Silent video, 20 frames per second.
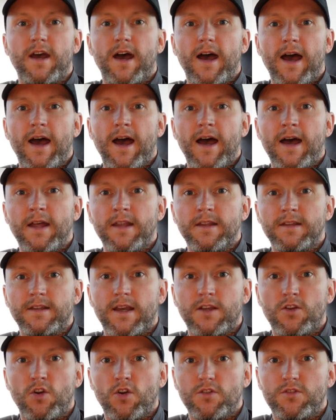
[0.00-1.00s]
and
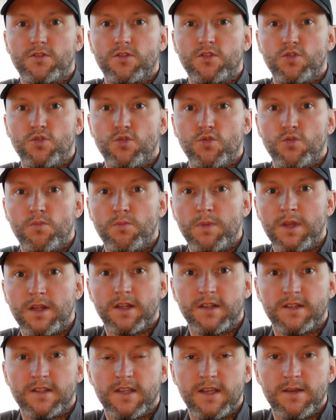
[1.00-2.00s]
I got to meet
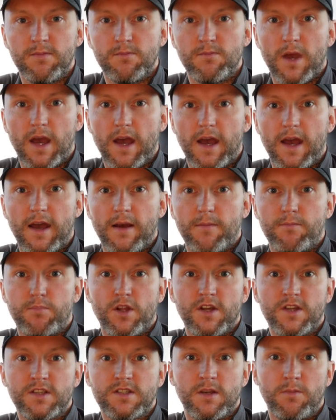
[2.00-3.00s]
the team
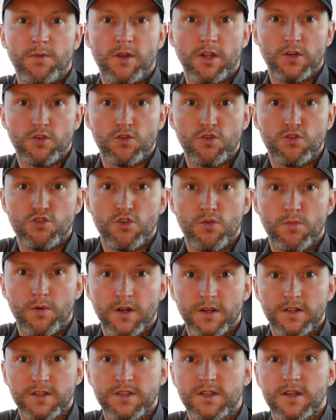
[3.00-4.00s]
plus some other
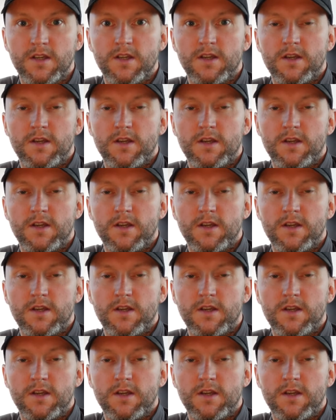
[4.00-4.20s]
YouTubers.